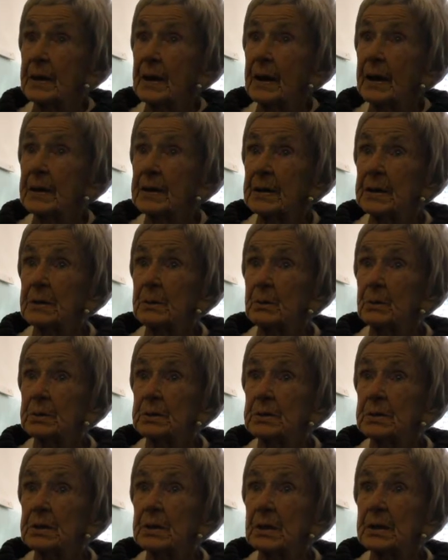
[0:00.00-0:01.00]
And he
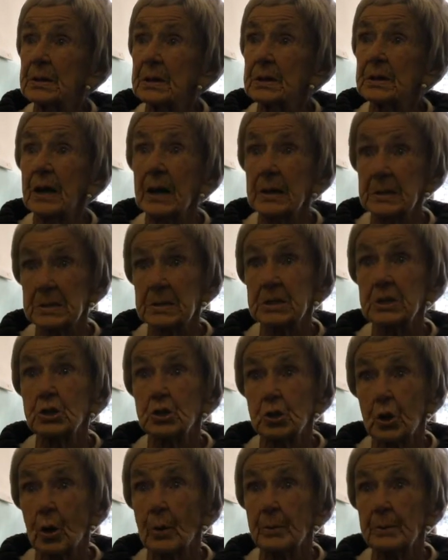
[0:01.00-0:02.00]
had a nasty
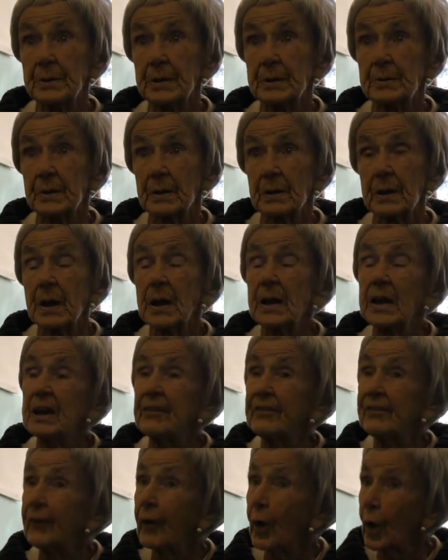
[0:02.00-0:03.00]
job. He
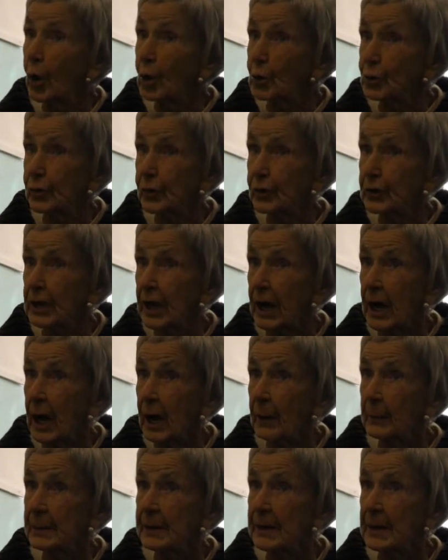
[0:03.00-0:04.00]
fought for the
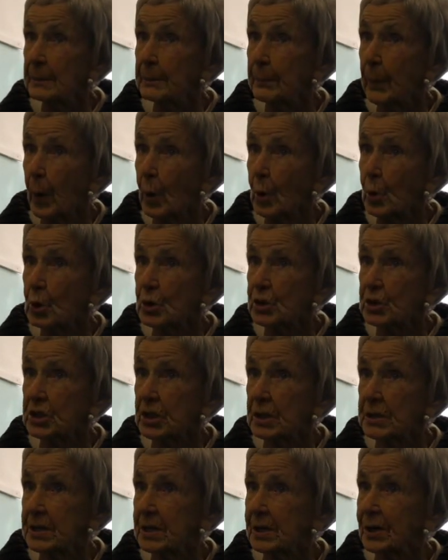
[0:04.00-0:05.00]
army, boxed,
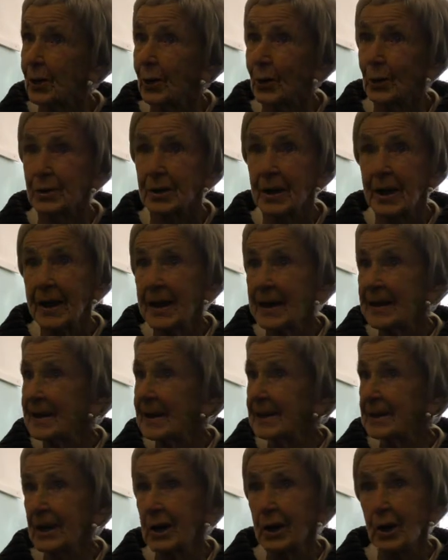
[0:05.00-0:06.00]
and he
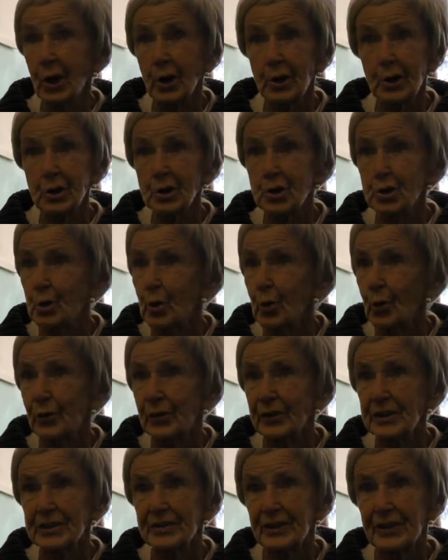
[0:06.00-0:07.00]
had a lot of
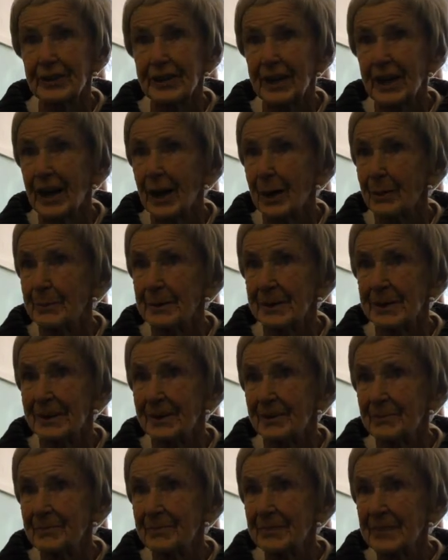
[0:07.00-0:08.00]
trophies for the
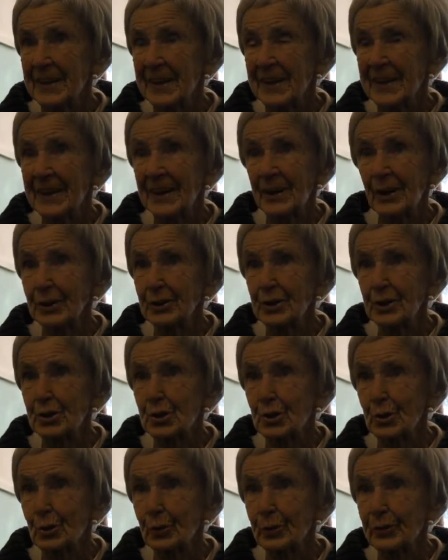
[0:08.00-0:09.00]
army, a lot of
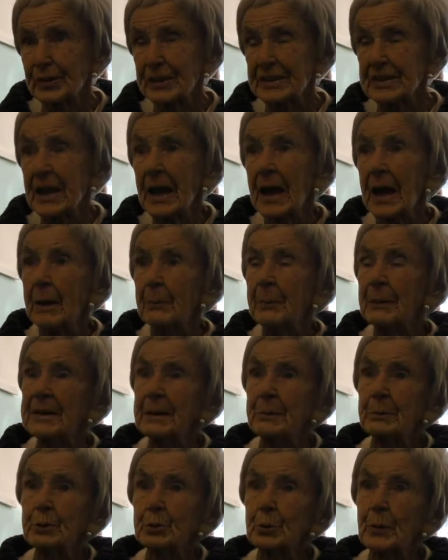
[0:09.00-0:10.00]
trophies. But
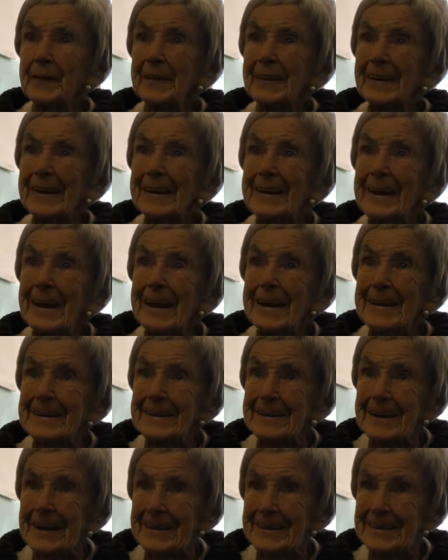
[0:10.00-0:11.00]
he was with the
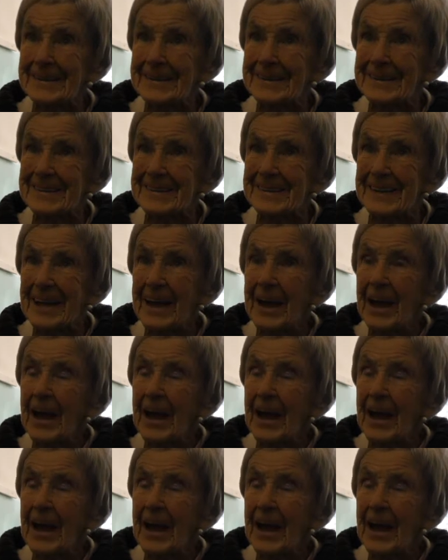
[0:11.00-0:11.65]
Canadians.